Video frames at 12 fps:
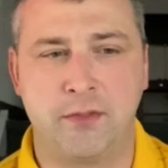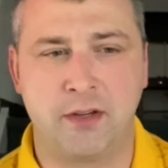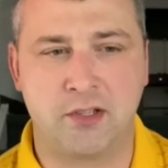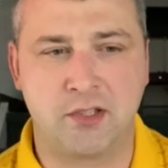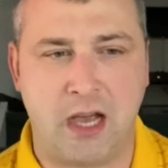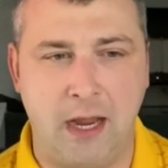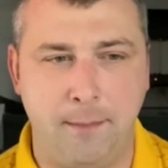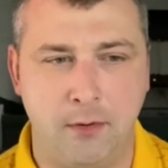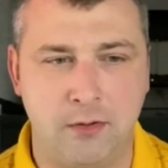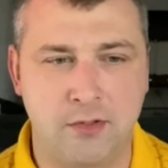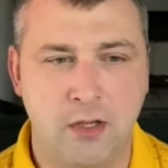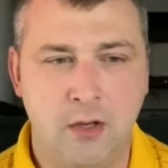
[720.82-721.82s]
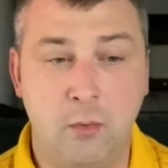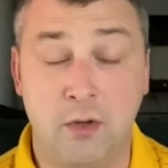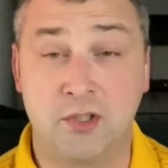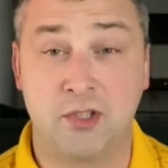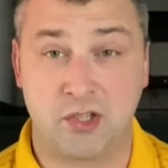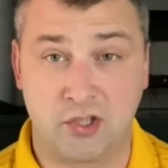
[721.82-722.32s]
the disciples
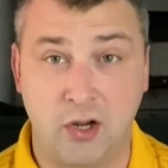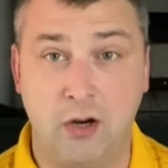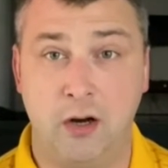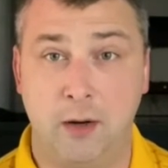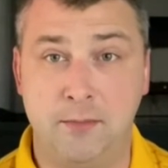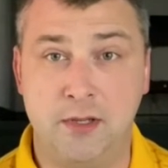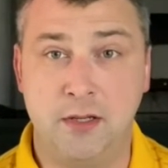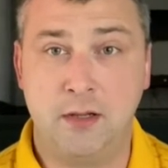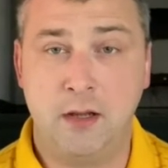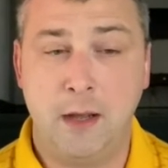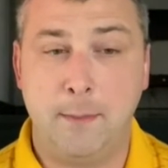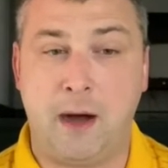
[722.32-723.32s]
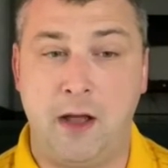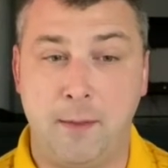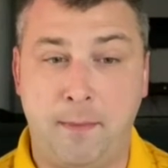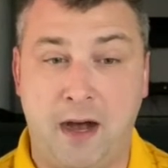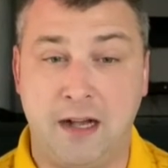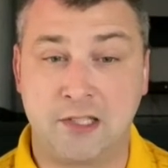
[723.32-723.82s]
was disturbed by the
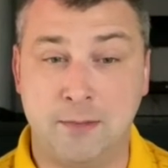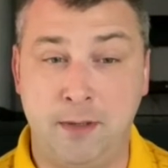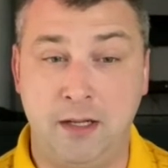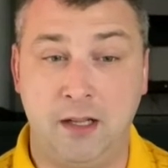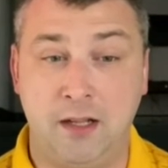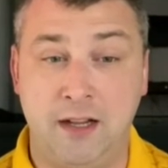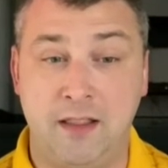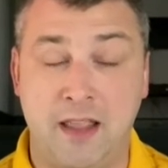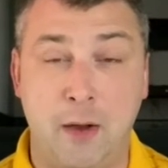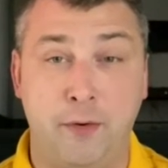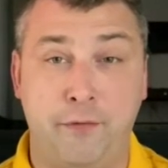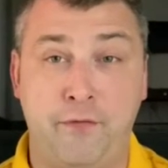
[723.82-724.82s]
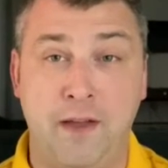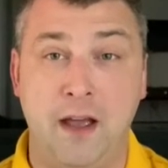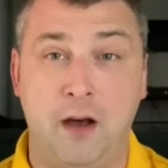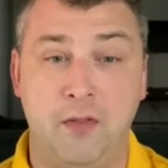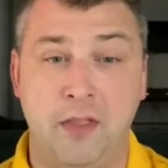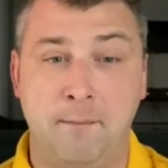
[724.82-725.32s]
possibility that they would
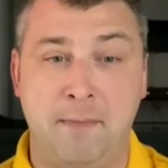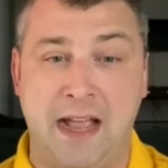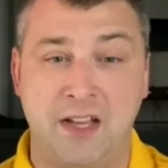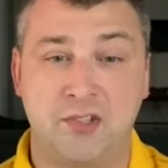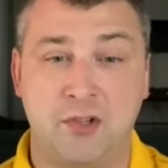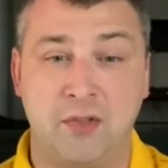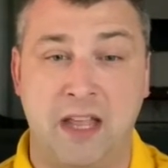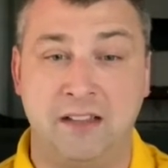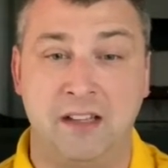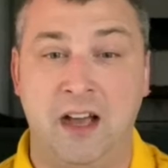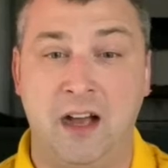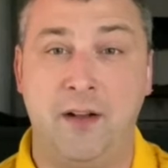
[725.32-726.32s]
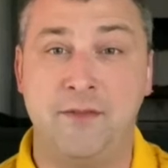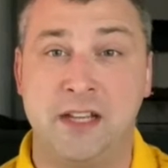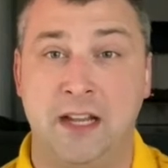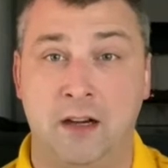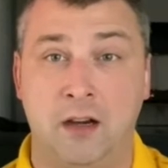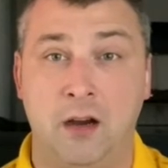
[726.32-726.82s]
fail the master they loved
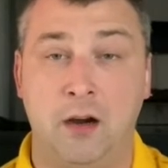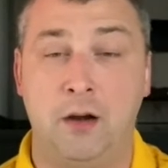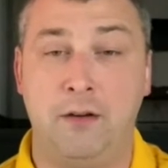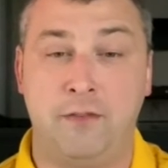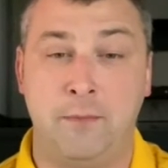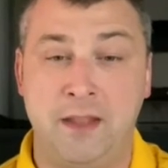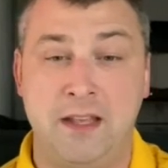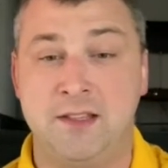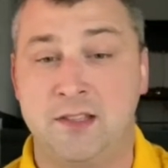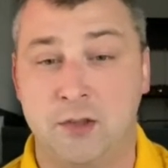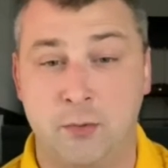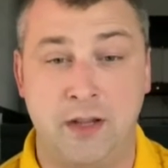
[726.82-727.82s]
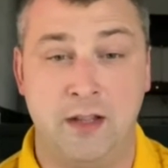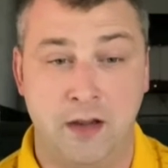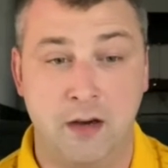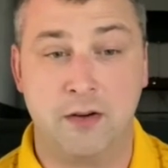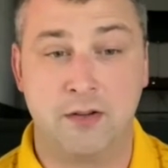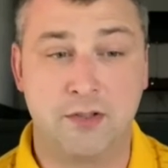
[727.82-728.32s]
and learned from these three
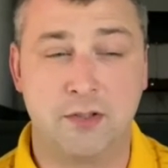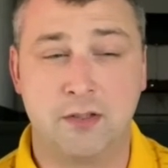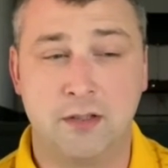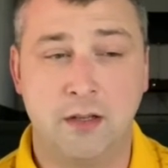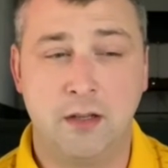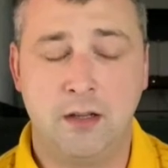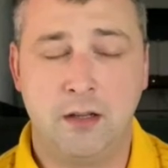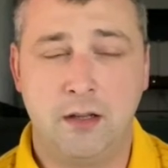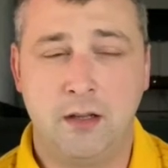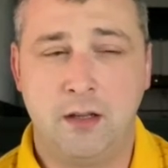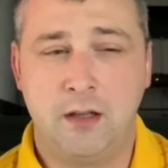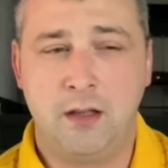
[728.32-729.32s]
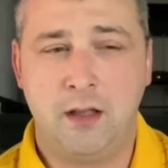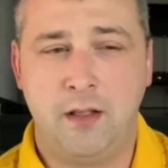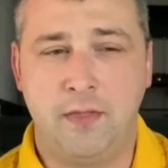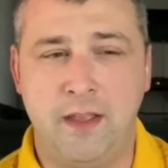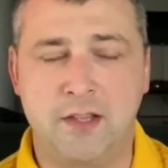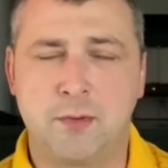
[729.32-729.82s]
years.
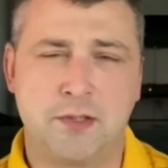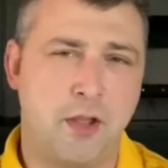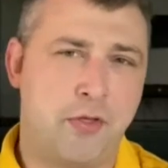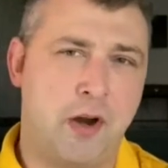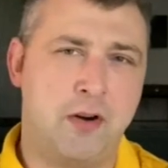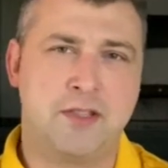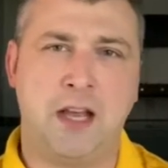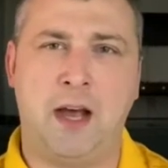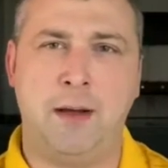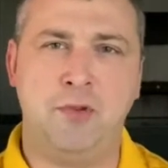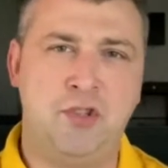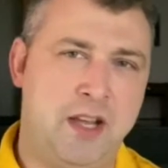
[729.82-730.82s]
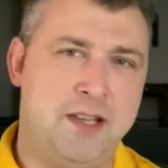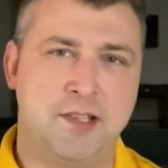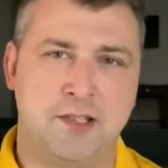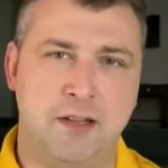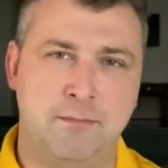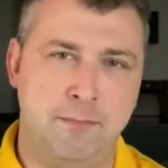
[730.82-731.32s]
This was the third time
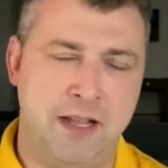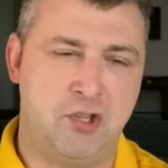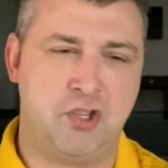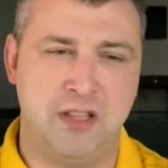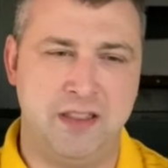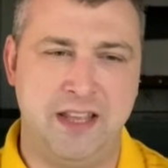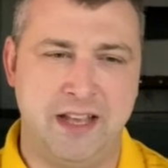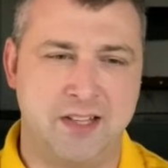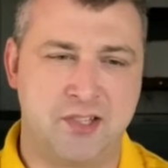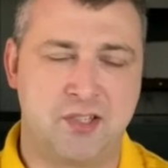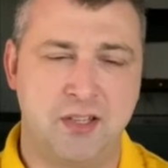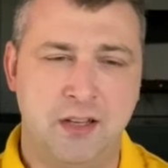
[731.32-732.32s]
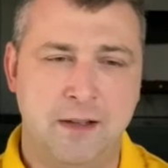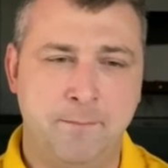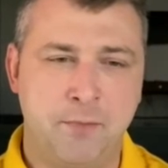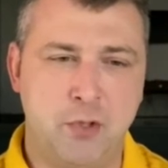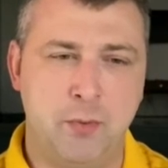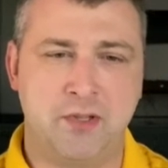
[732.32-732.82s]
Jesus had mentioned this
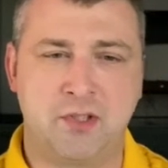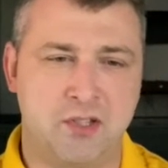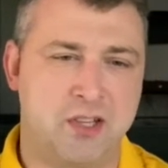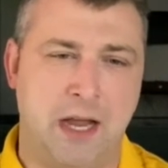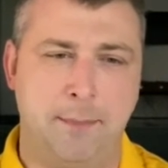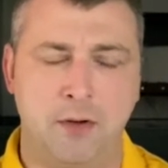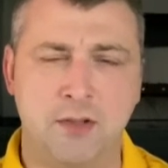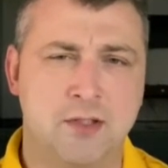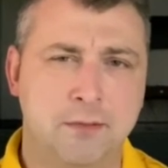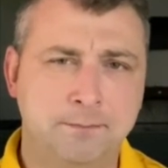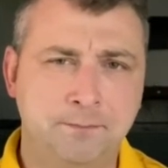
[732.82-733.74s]
to his disciples.